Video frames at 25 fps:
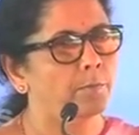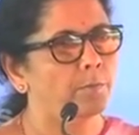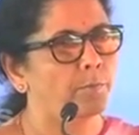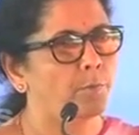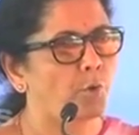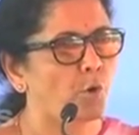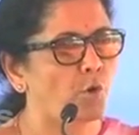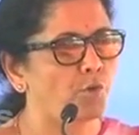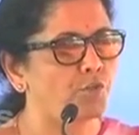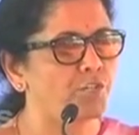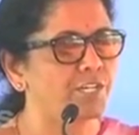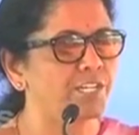
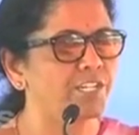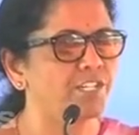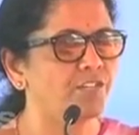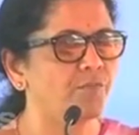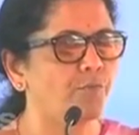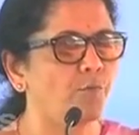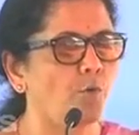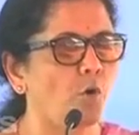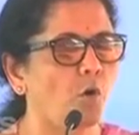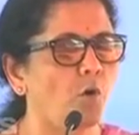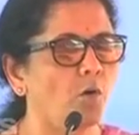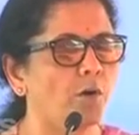project
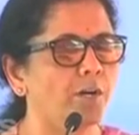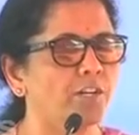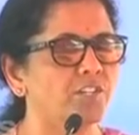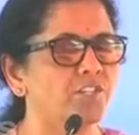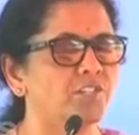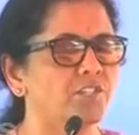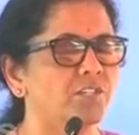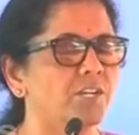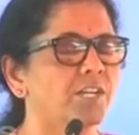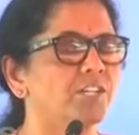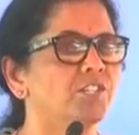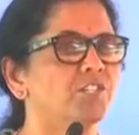for
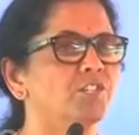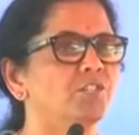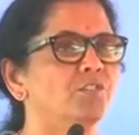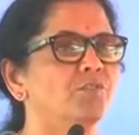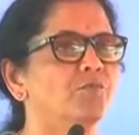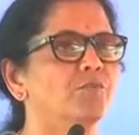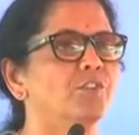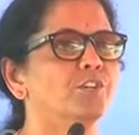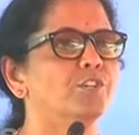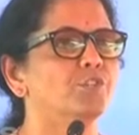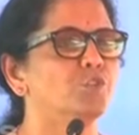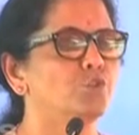construction
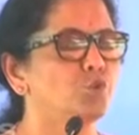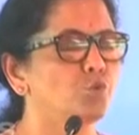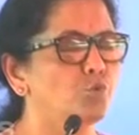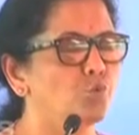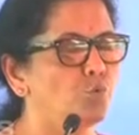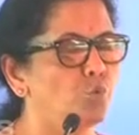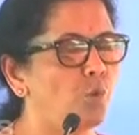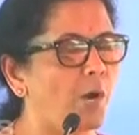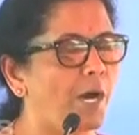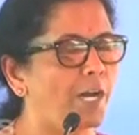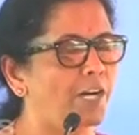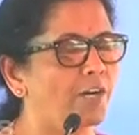of the
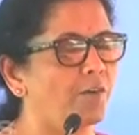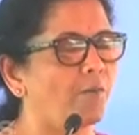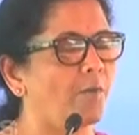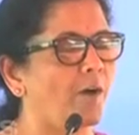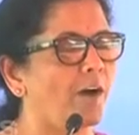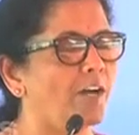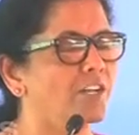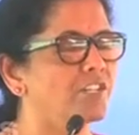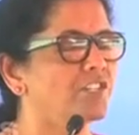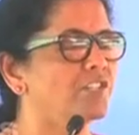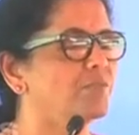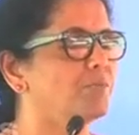2
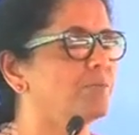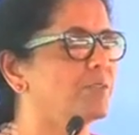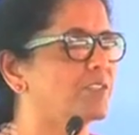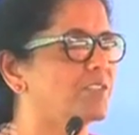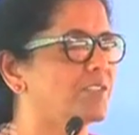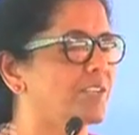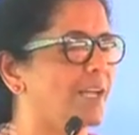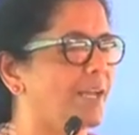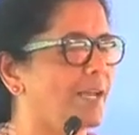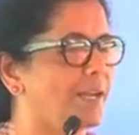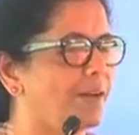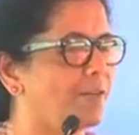advanced
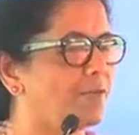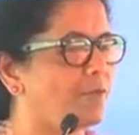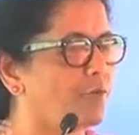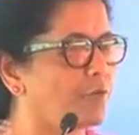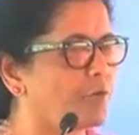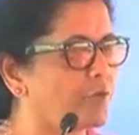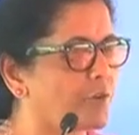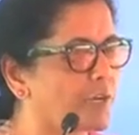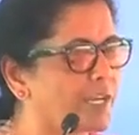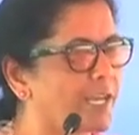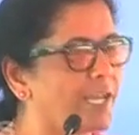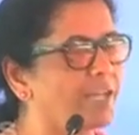missile
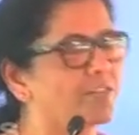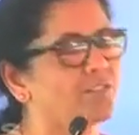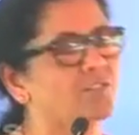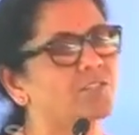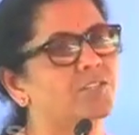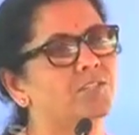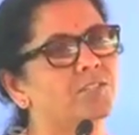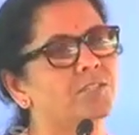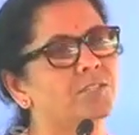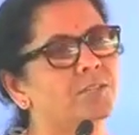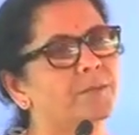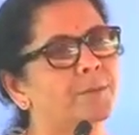
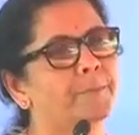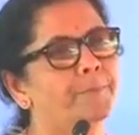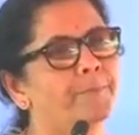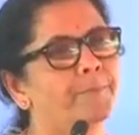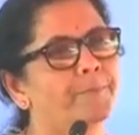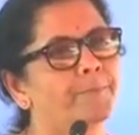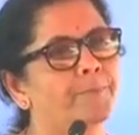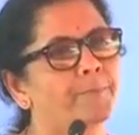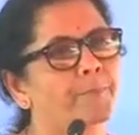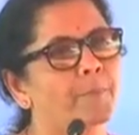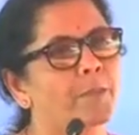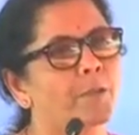frigates,
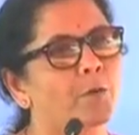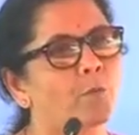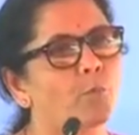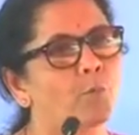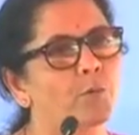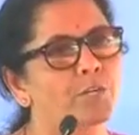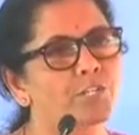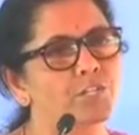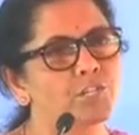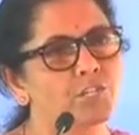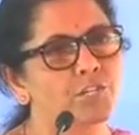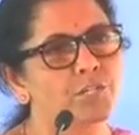
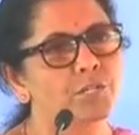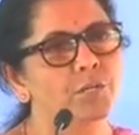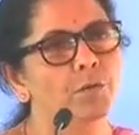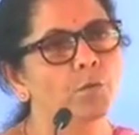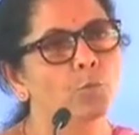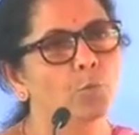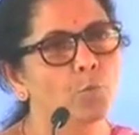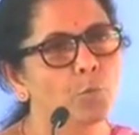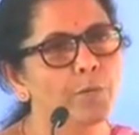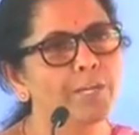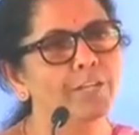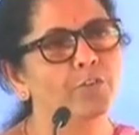which
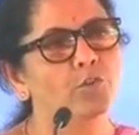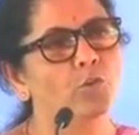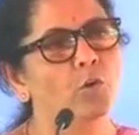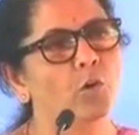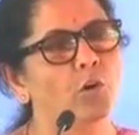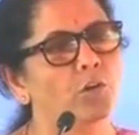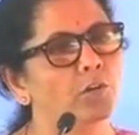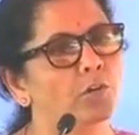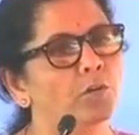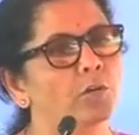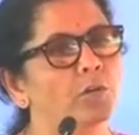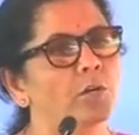we
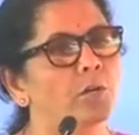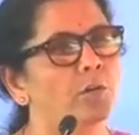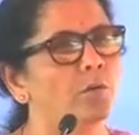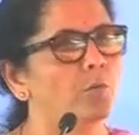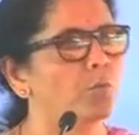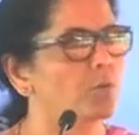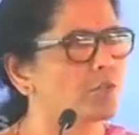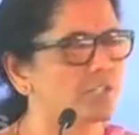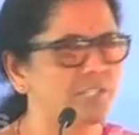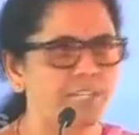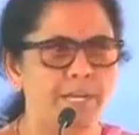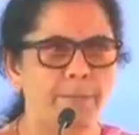thought
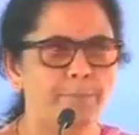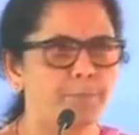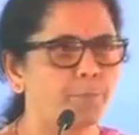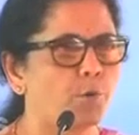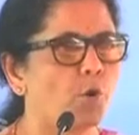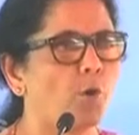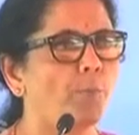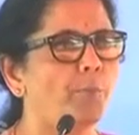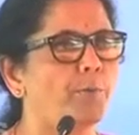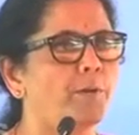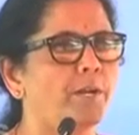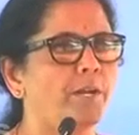was
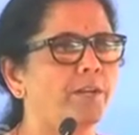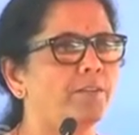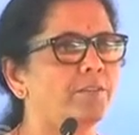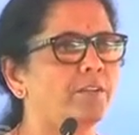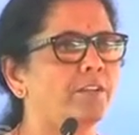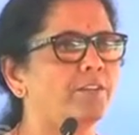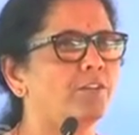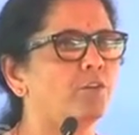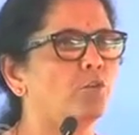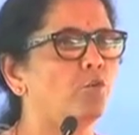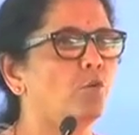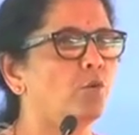appropriate
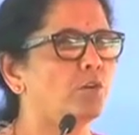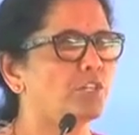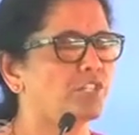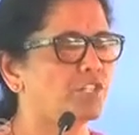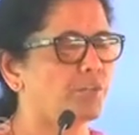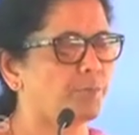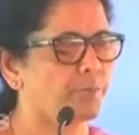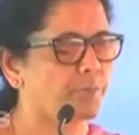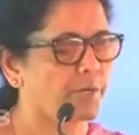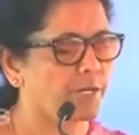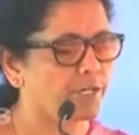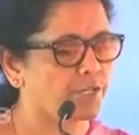that the Goa
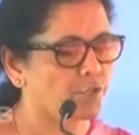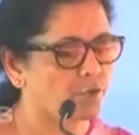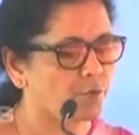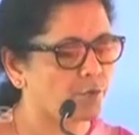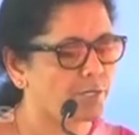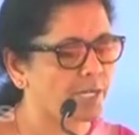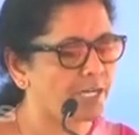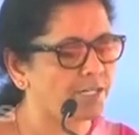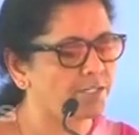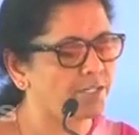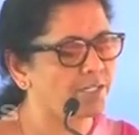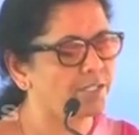Shipyard should
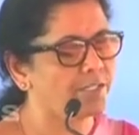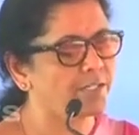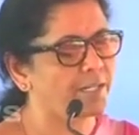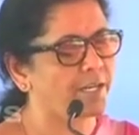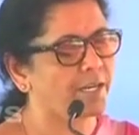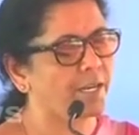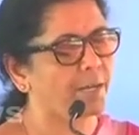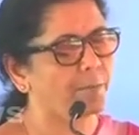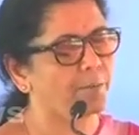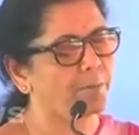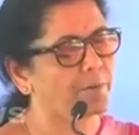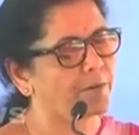get it,
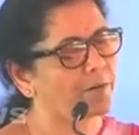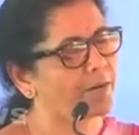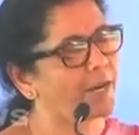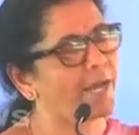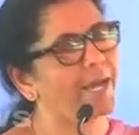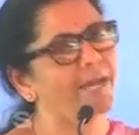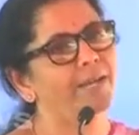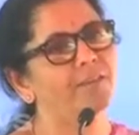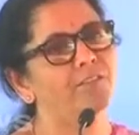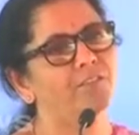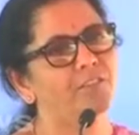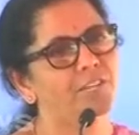and I'm
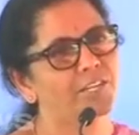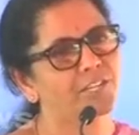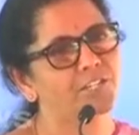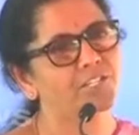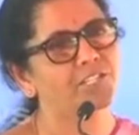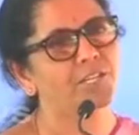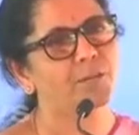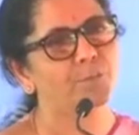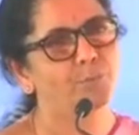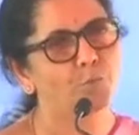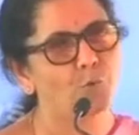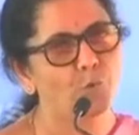glad
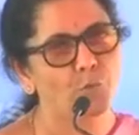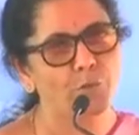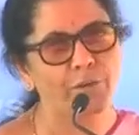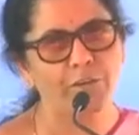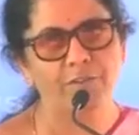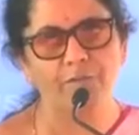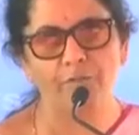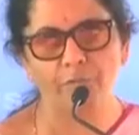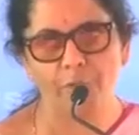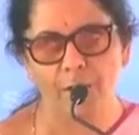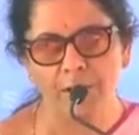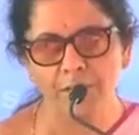things are moving
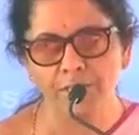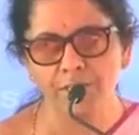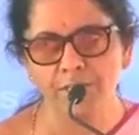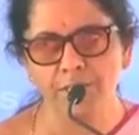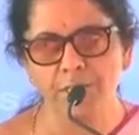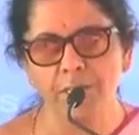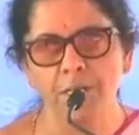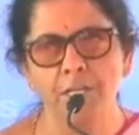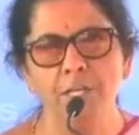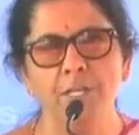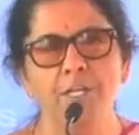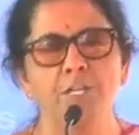
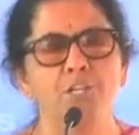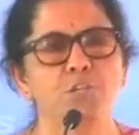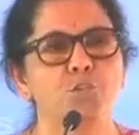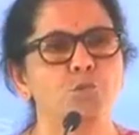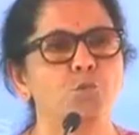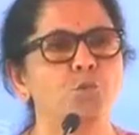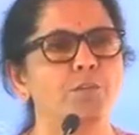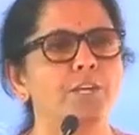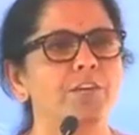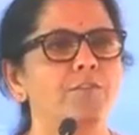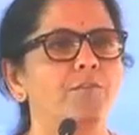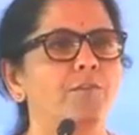fast,
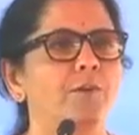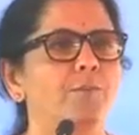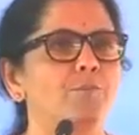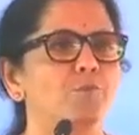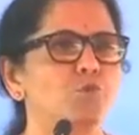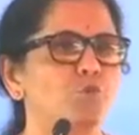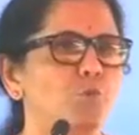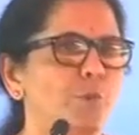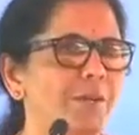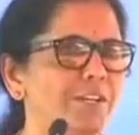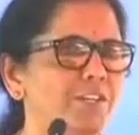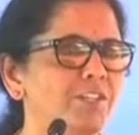so that from
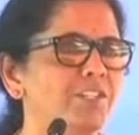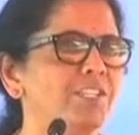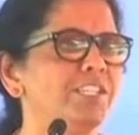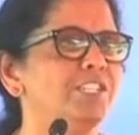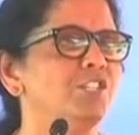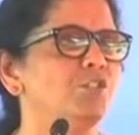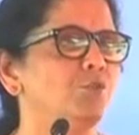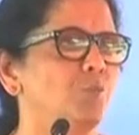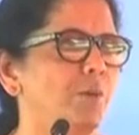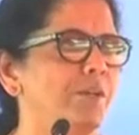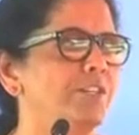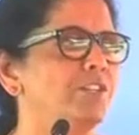
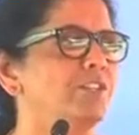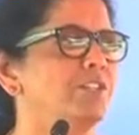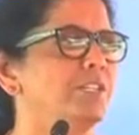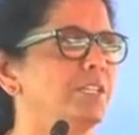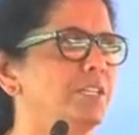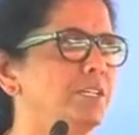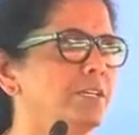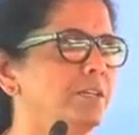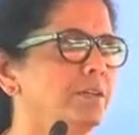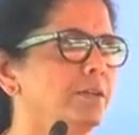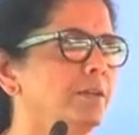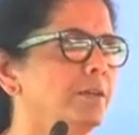
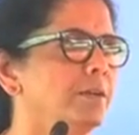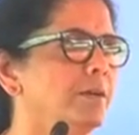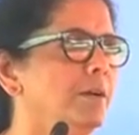2020